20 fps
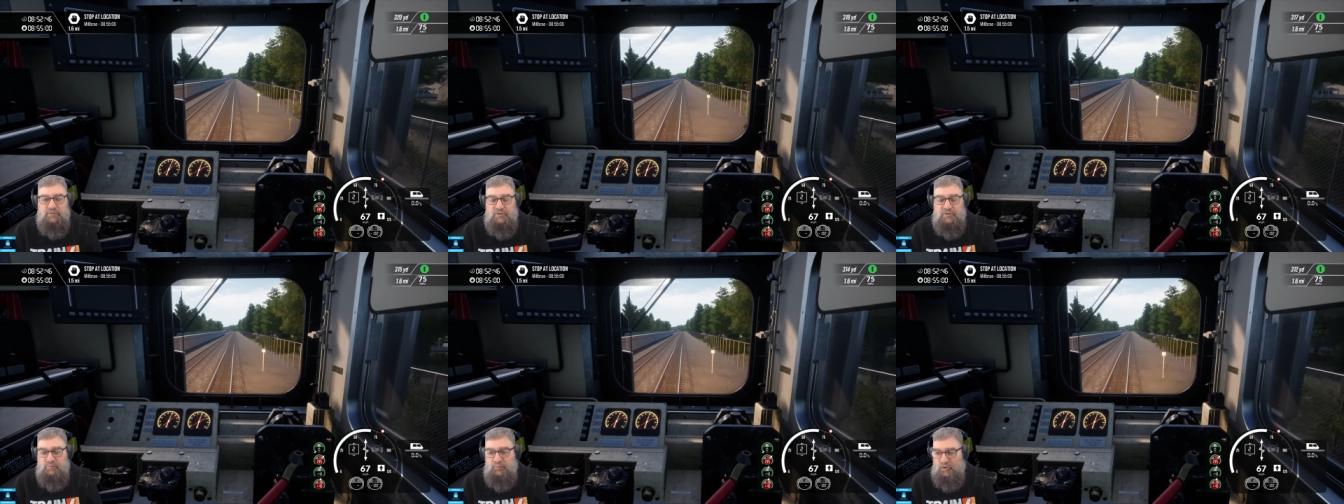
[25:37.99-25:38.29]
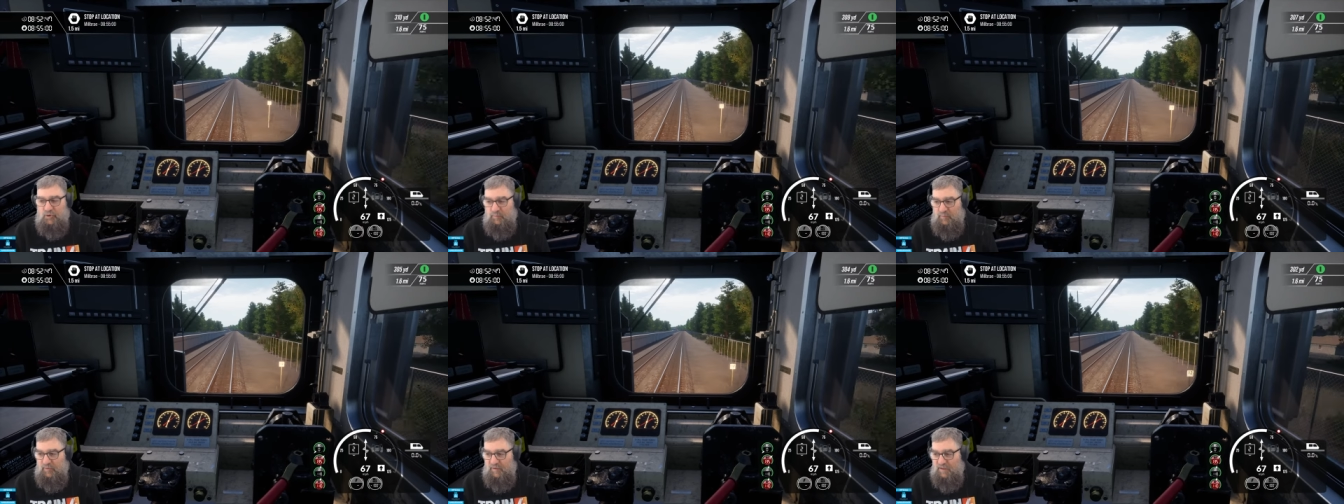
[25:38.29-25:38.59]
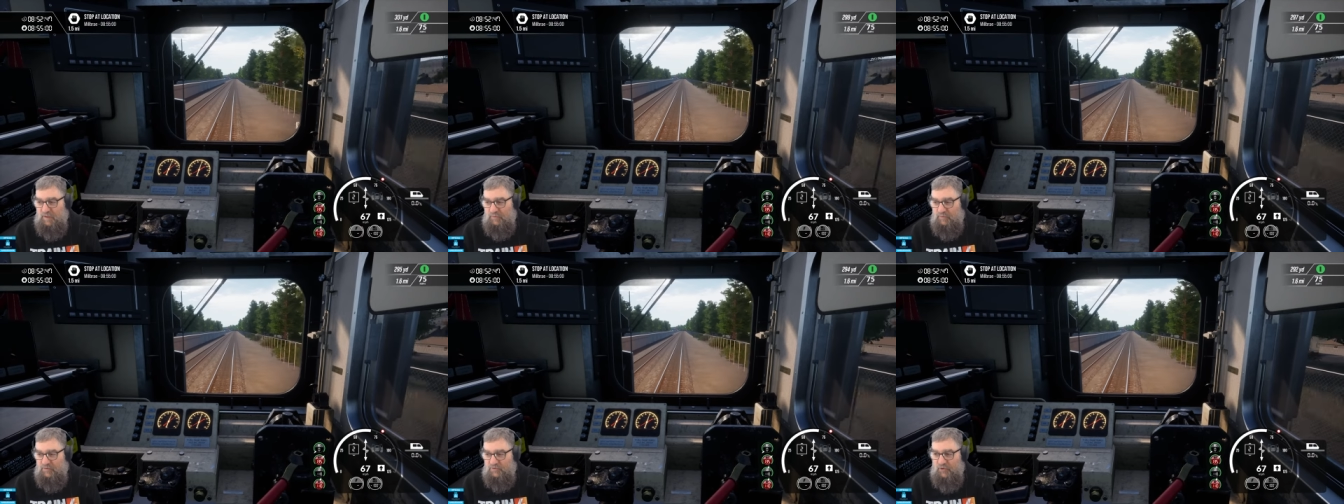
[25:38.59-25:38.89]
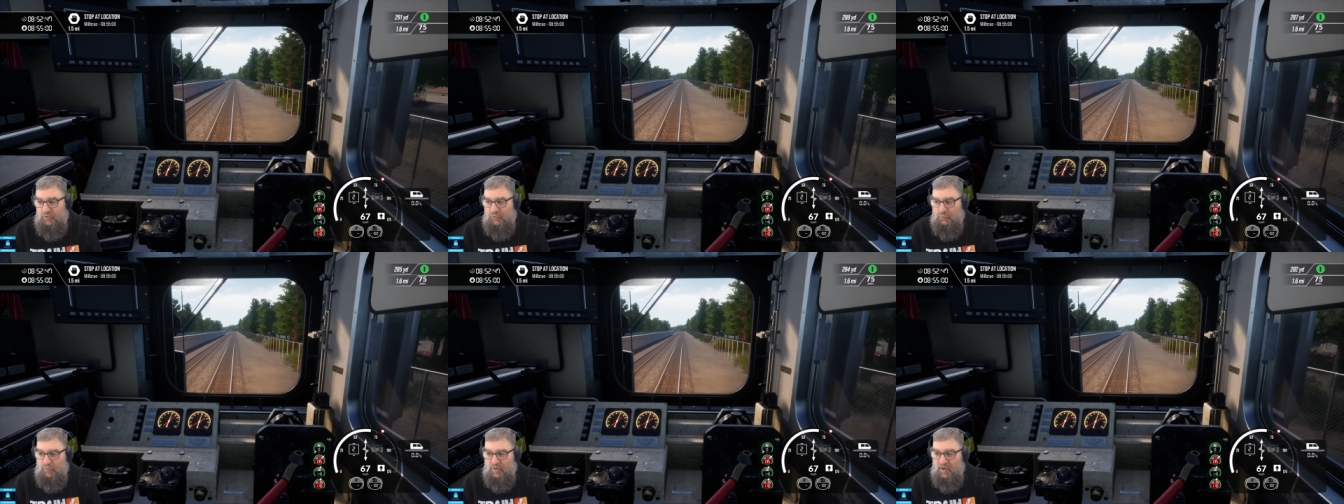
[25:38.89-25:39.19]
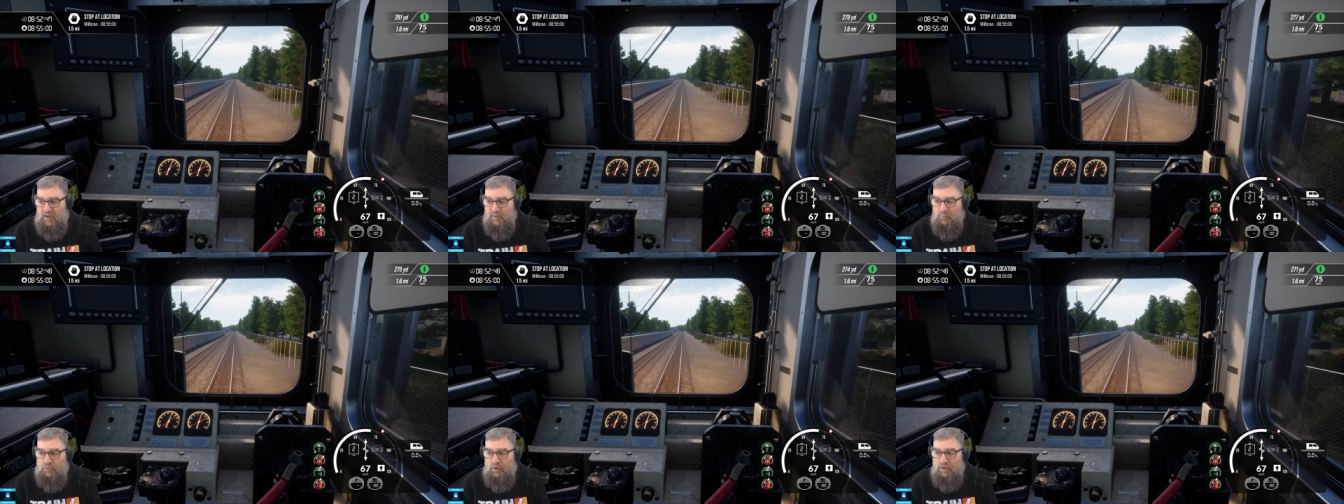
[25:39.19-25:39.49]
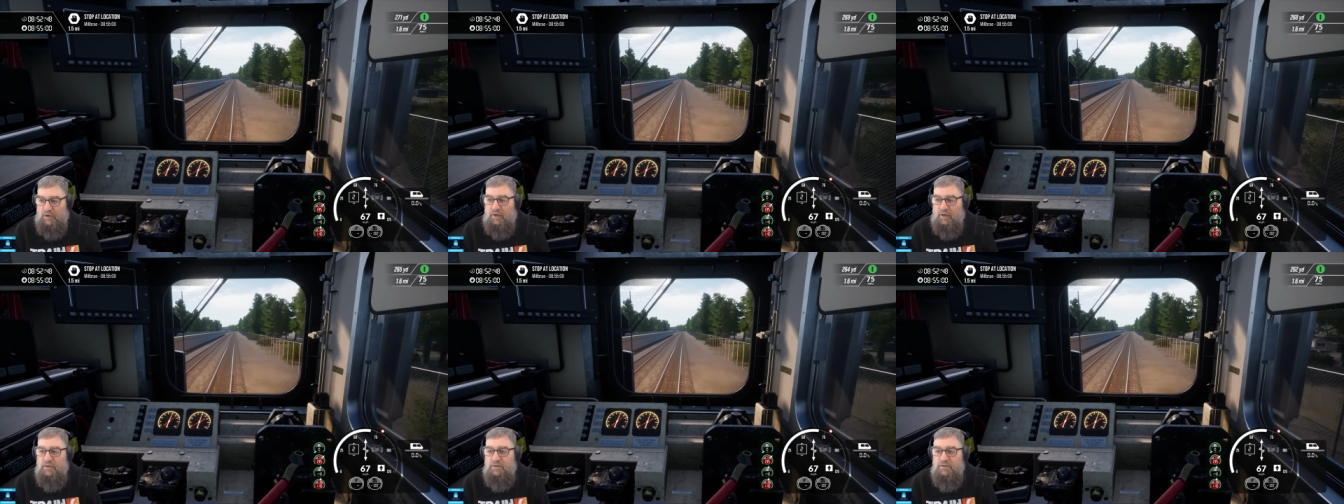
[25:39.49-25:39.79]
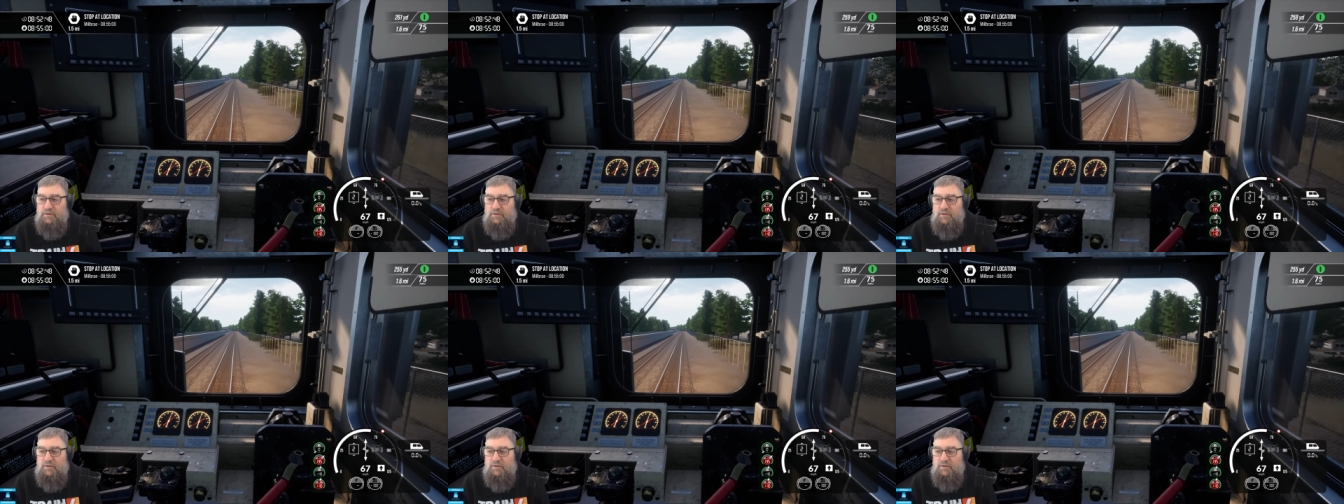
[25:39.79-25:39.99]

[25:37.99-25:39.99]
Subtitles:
so it'd probably be another total game breaker,